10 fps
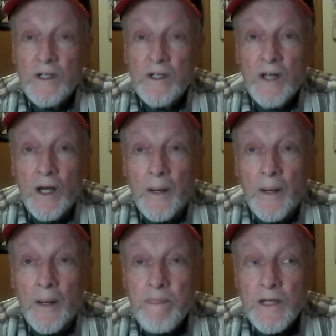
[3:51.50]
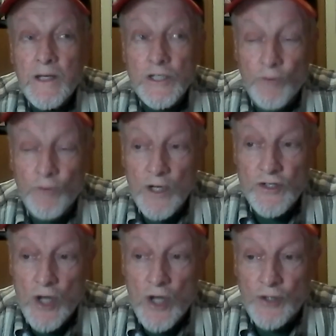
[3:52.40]
Uh, his
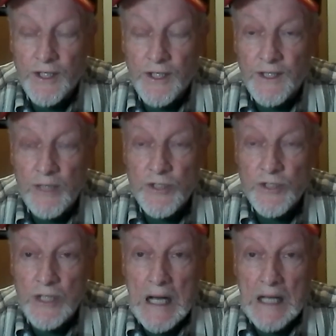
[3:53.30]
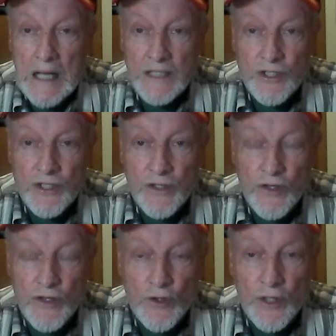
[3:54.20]
friends all did. He was in college in the
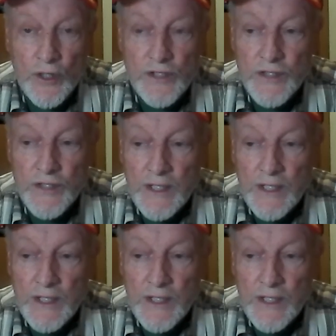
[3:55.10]
30s.